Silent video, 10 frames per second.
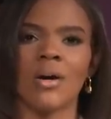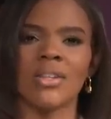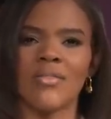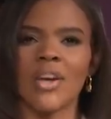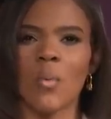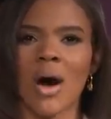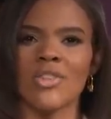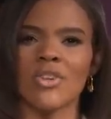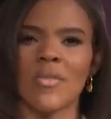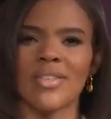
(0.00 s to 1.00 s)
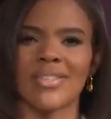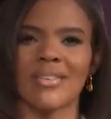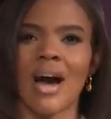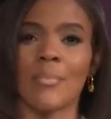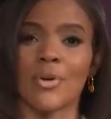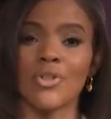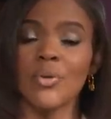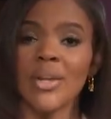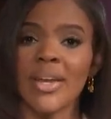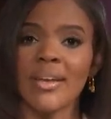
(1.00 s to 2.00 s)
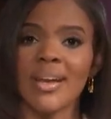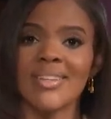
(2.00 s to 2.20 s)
Olivia Wilde saw this as an opportunity,